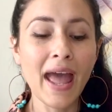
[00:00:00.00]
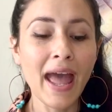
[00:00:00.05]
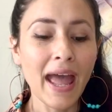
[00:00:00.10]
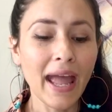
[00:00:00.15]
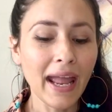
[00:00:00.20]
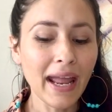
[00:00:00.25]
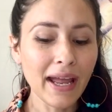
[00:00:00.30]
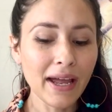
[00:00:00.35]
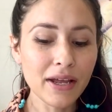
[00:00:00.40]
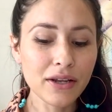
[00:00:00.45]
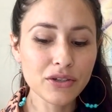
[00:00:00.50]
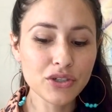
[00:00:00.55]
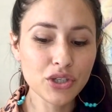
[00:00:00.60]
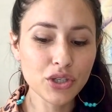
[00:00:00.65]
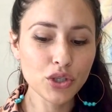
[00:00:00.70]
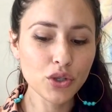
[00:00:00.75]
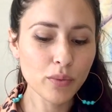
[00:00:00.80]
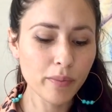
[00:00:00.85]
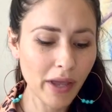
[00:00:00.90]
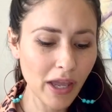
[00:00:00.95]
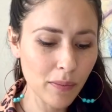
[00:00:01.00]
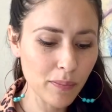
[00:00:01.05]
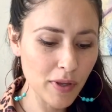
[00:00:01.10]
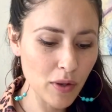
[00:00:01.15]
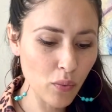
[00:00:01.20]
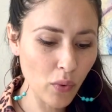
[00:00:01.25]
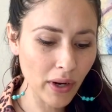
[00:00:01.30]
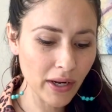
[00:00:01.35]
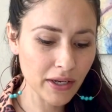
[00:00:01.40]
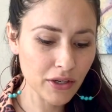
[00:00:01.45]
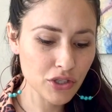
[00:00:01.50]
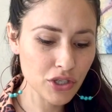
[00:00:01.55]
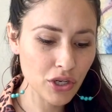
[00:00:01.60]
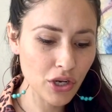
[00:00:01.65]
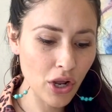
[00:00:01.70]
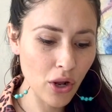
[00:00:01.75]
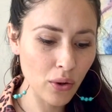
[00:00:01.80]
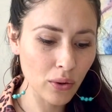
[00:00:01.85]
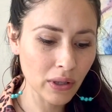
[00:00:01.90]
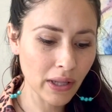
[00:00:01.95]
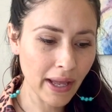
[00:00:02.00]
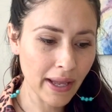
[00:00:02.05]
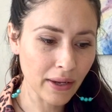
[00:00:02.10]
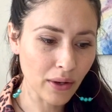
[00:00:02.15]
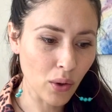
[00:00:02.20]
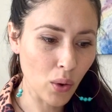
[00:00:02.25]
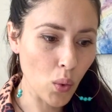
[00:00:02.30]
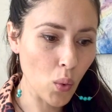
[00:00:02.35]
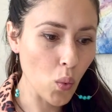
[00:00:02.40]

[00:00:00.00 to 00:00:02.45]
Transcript: And you may be wanting to know, like,